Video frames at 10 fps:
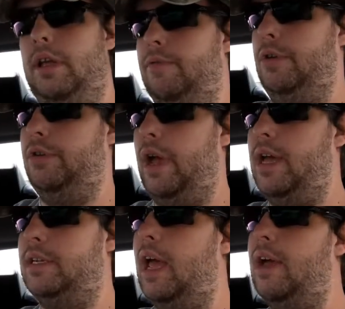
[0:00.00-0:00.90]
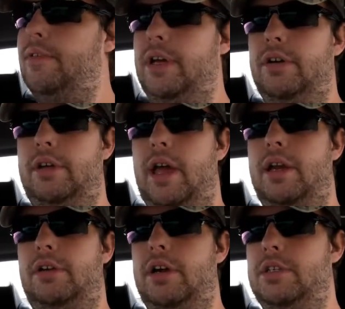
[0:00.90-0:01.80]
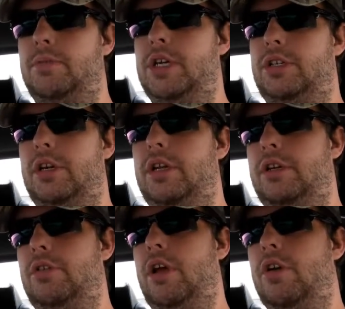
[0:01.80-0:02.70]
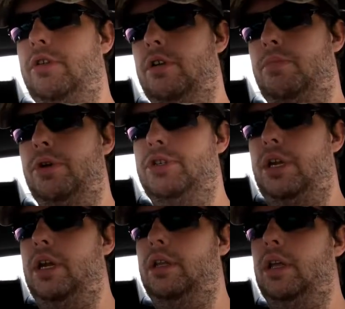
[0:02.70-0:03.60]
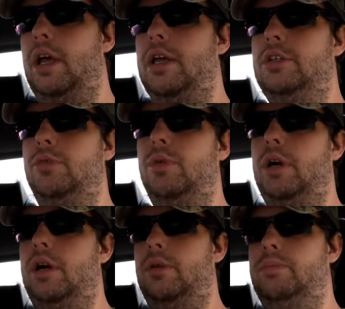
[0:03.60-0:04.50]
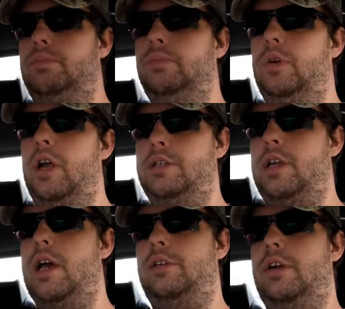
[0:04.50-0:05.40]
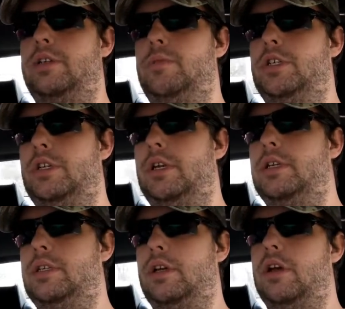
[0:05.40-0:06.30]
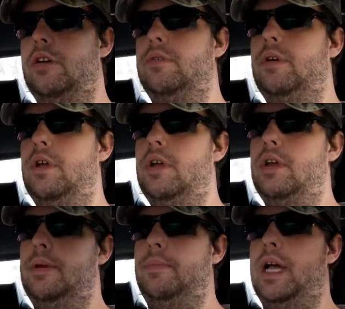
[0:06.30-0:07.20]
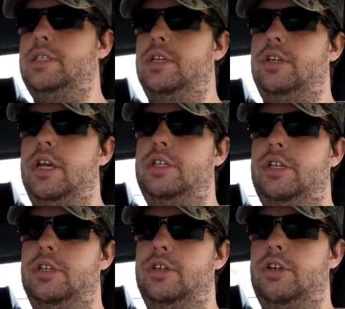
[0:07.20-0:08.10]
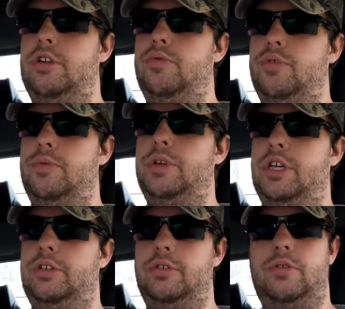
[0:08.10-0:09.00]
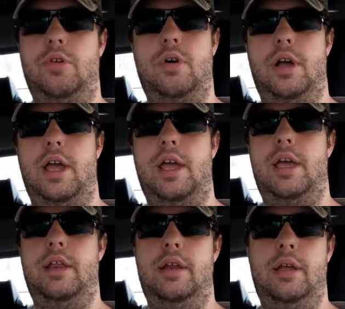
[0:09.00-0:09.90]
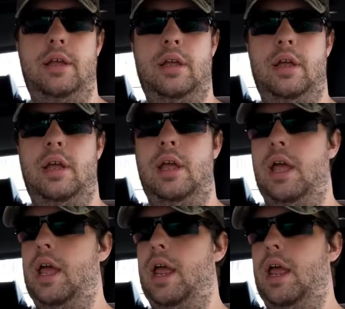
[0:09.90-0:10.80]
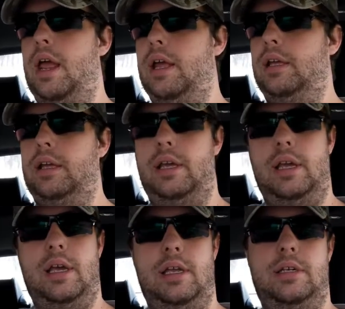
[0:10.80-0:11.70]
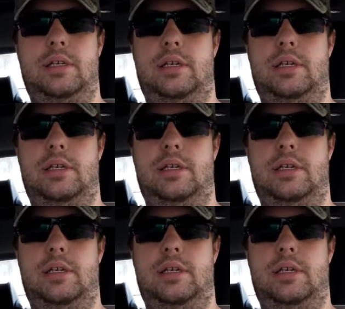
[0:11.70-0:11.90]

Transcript: If you guys have a Hellcat transmission and you know you're pushing the edge of where a stock transmission needs to go, my suggestion to you would be to go ahead and get